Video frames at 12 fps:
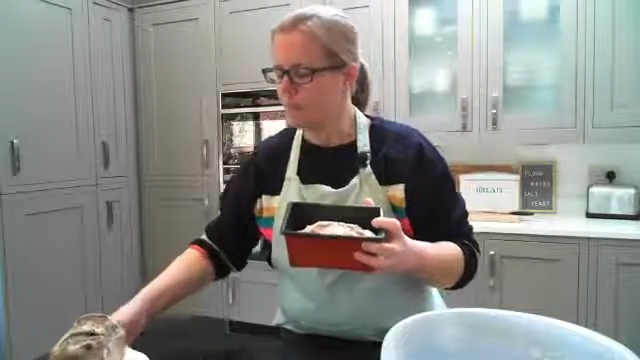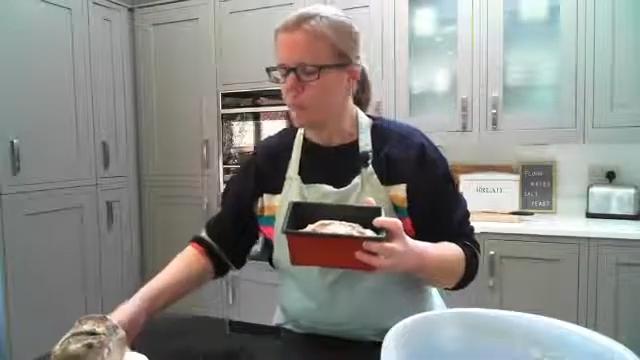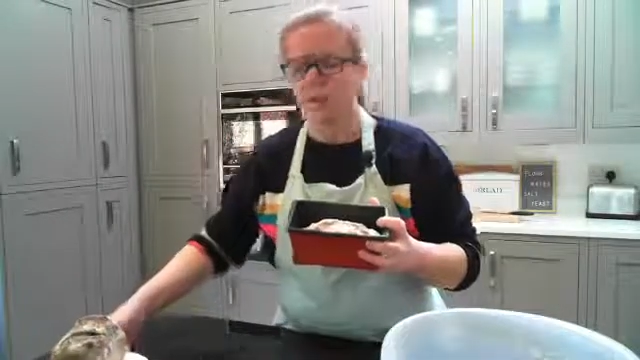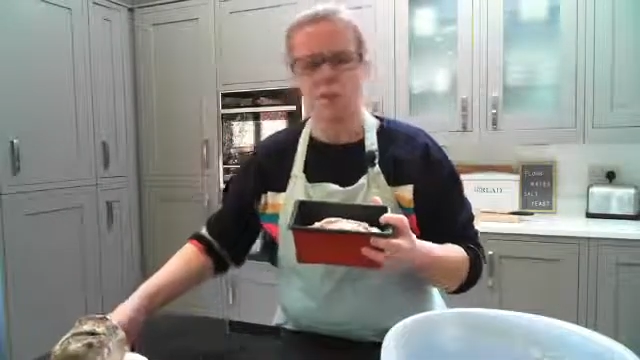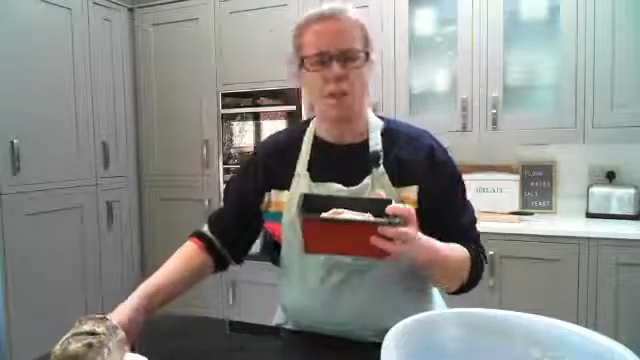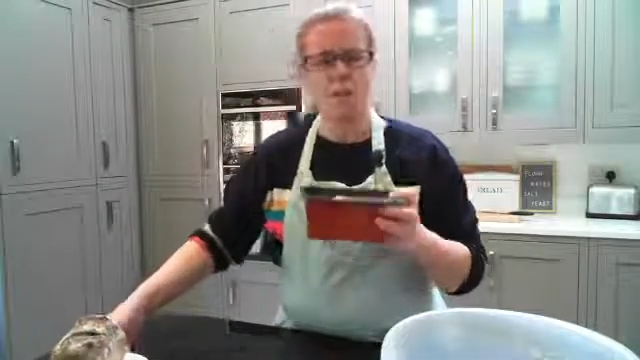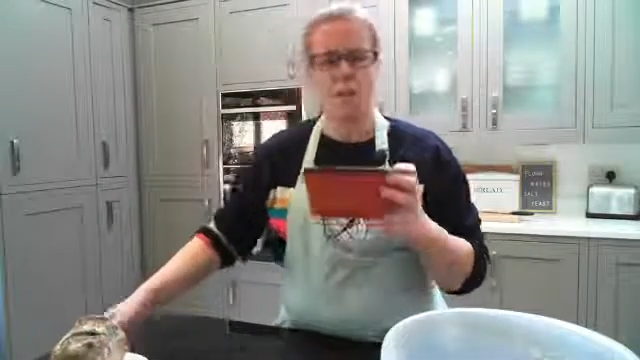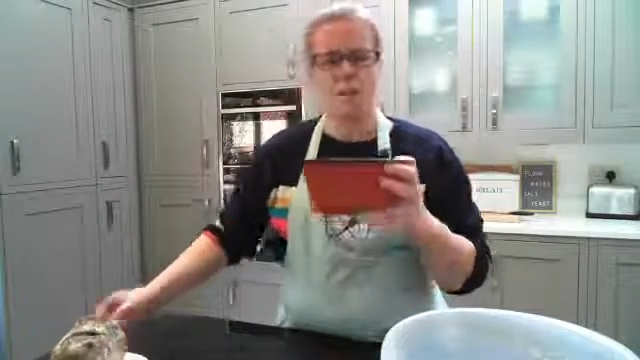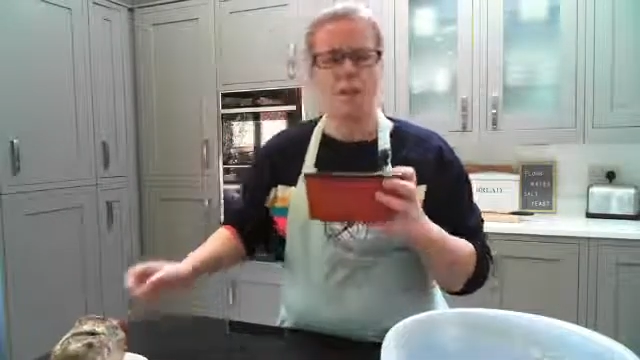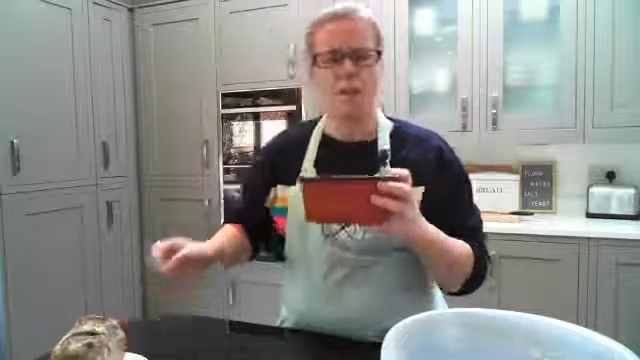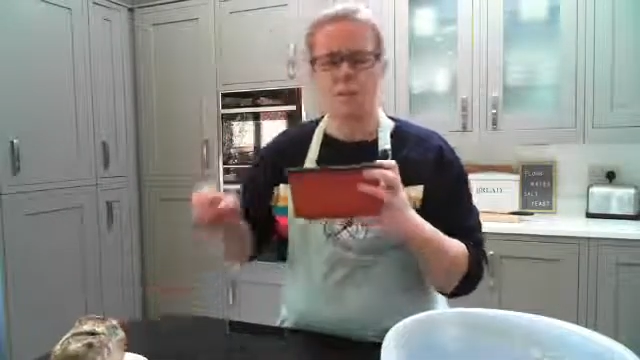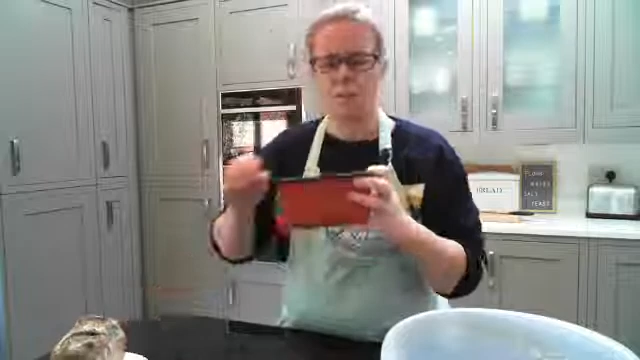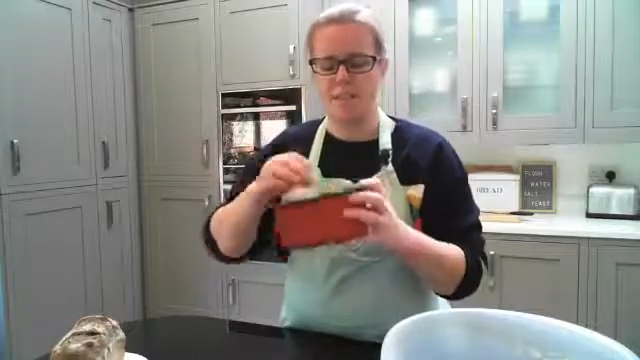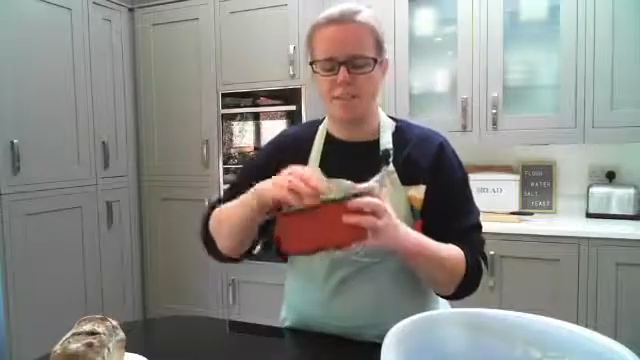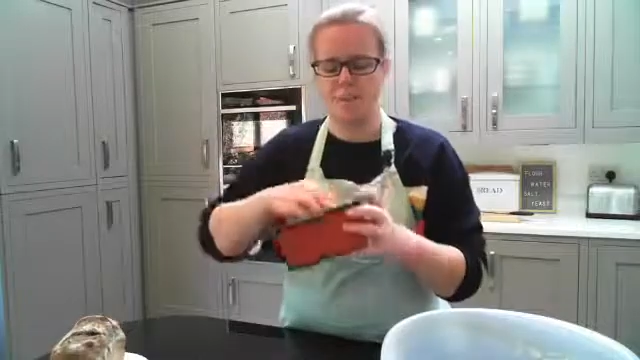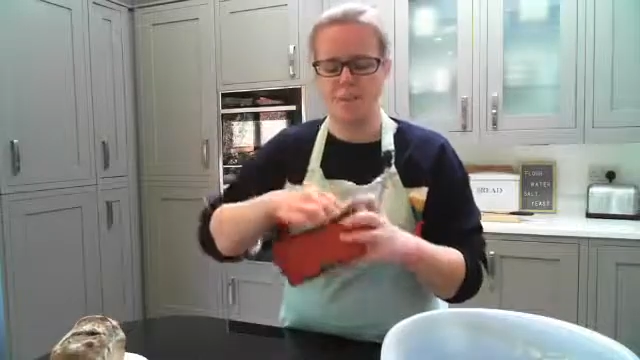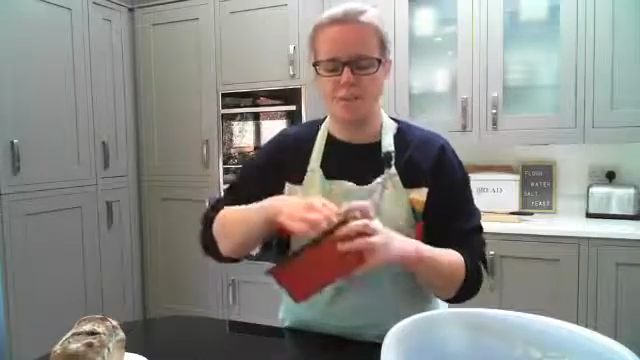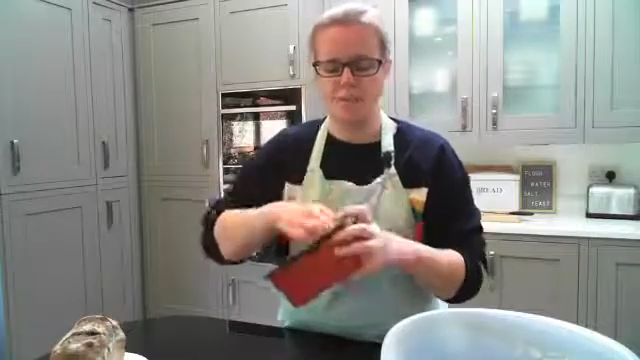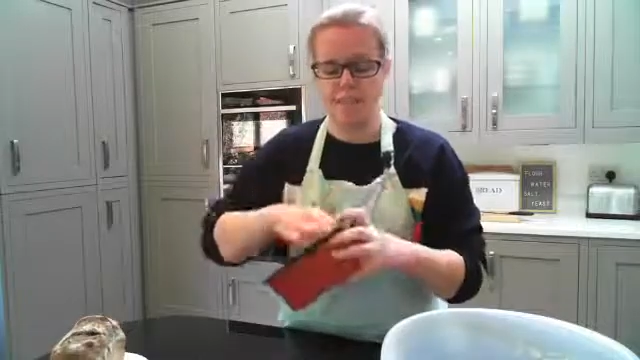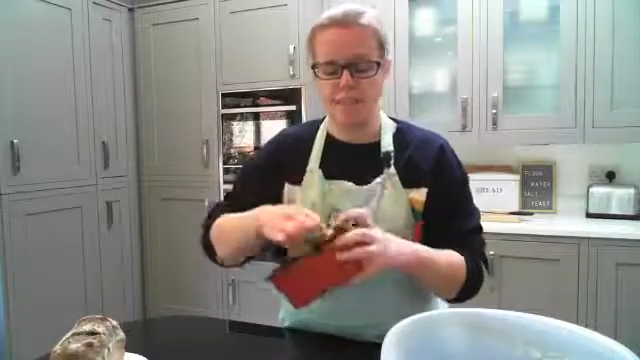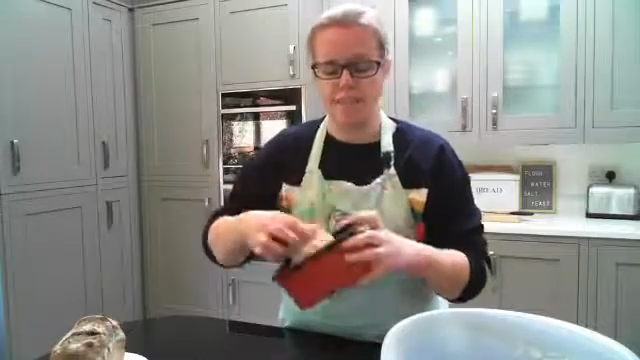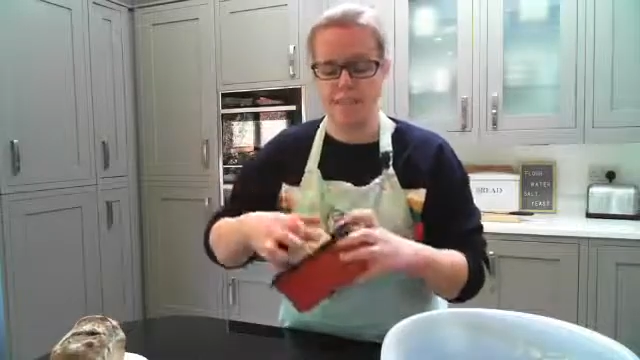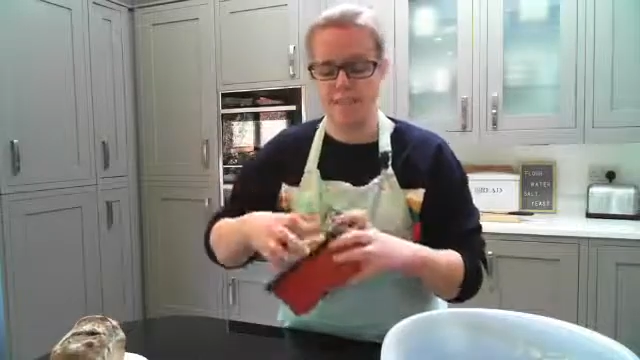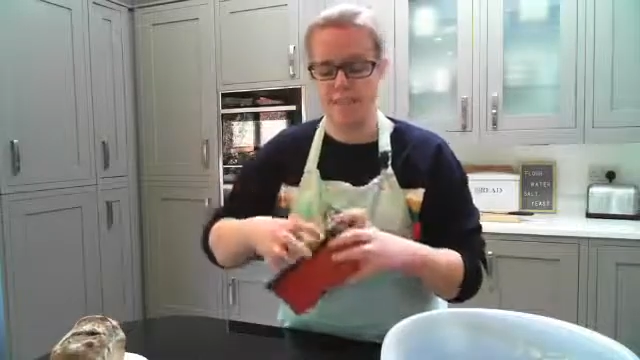So as well as potentially using a
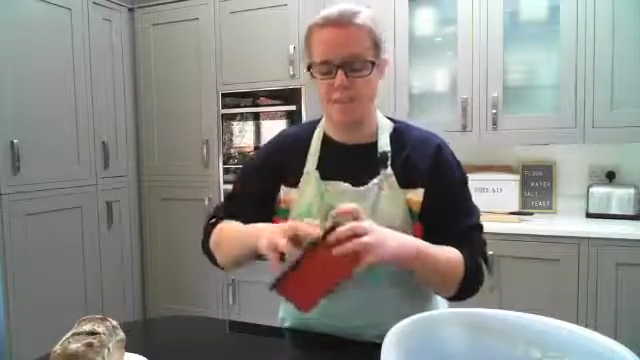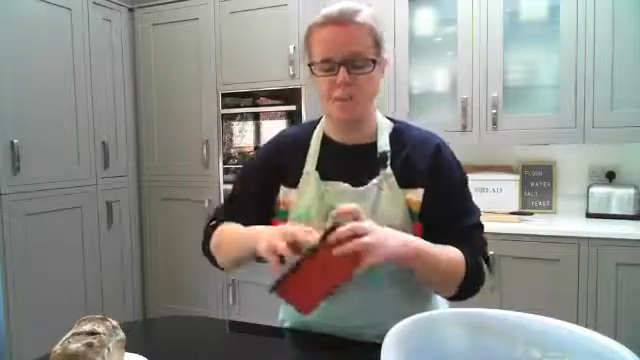tin if